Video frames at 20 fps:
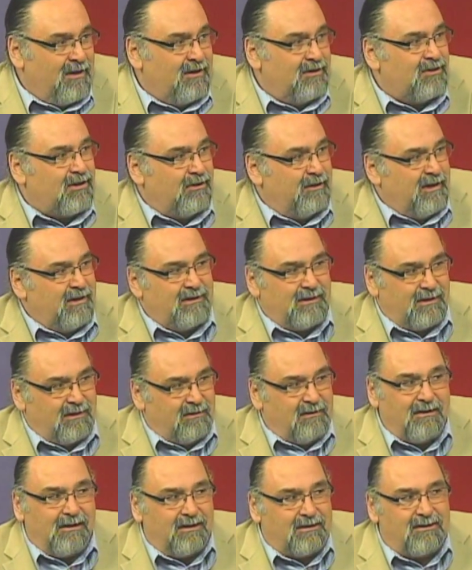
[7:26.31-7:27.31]
So he
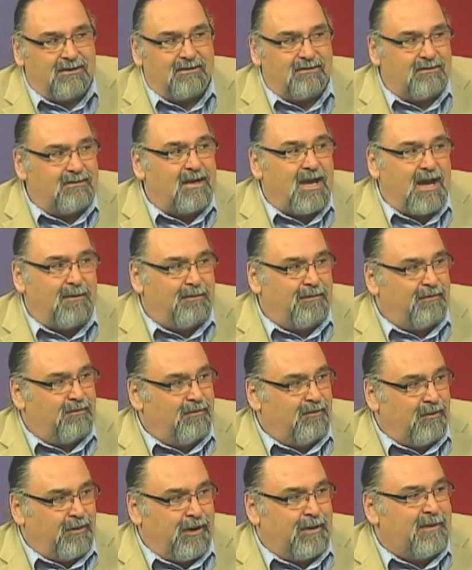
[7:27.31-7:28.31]
said, let's stop
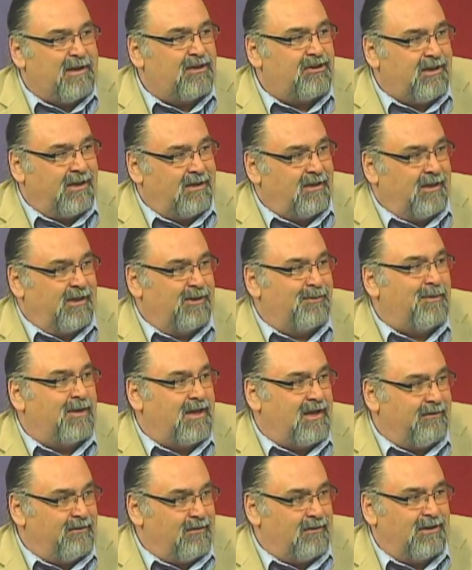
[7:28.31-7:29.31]
worrying about changing his
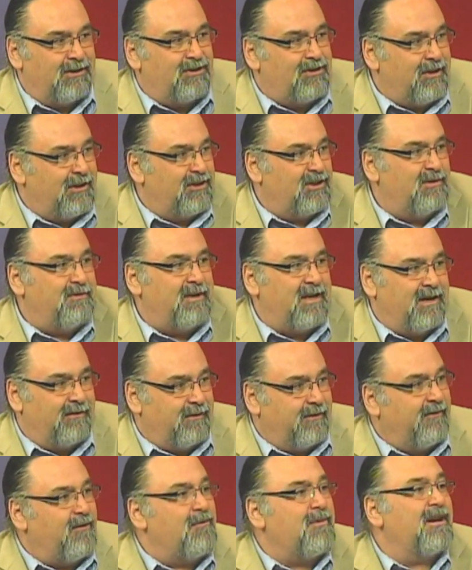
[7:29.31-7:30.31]
behavior. Let's change the
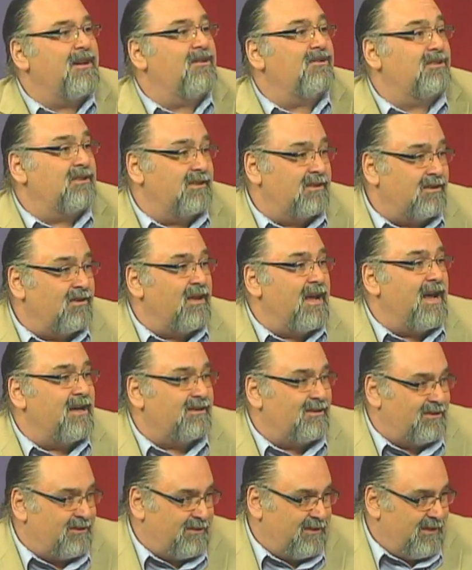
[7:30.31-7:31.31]
behavior of everybody else in his
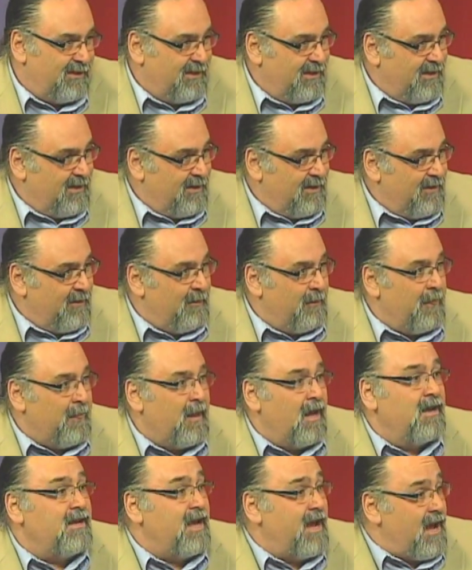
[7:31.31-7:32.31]
class. Yeah, wouldn't that be
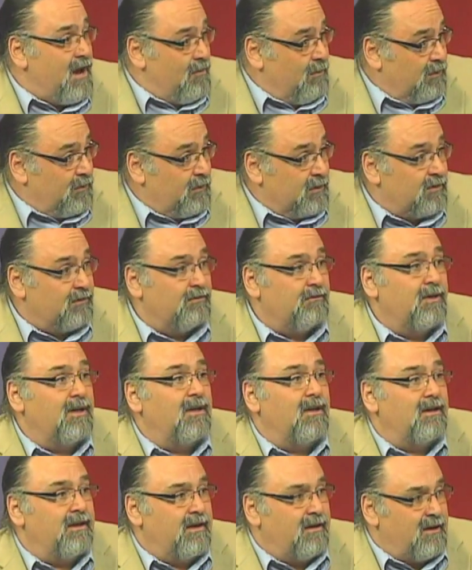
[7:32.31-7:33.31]
great? Yeah, which was a
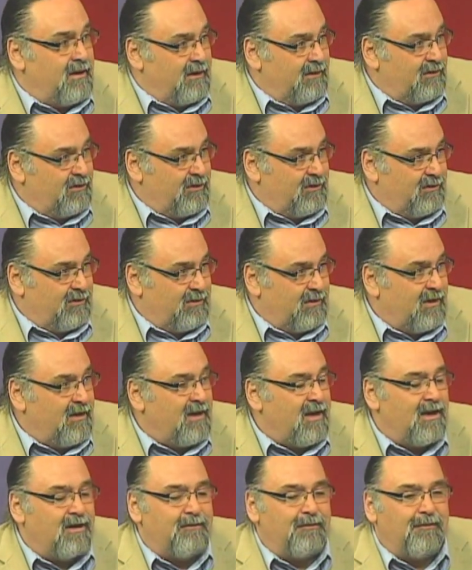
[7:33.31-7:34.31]
really nice,
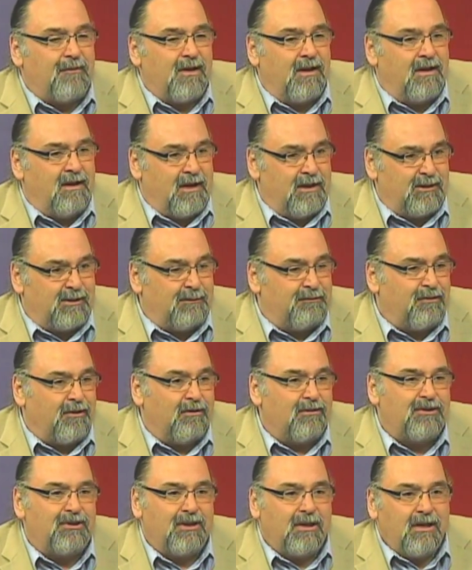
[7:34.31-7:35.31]
um, a nice
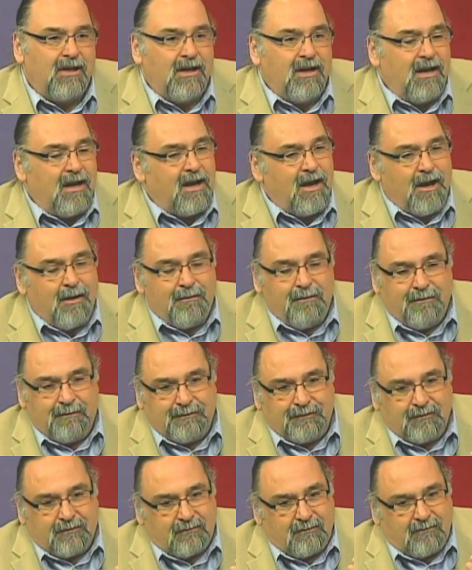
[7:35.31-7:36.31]
approach.
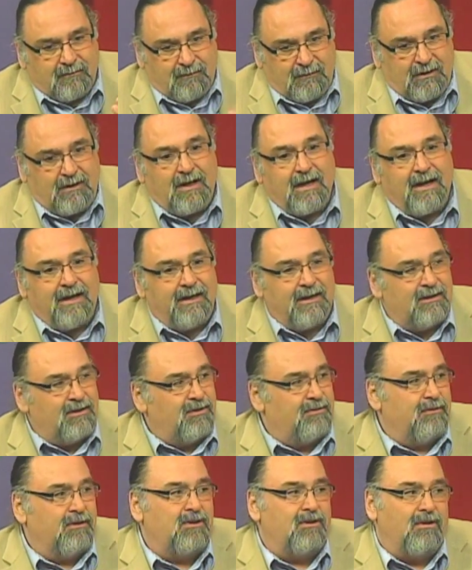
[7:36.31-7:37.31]
Um, getting
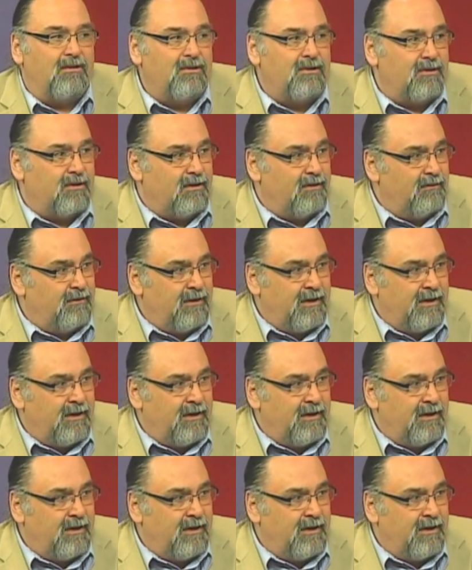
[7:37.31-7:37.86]
into adulthood.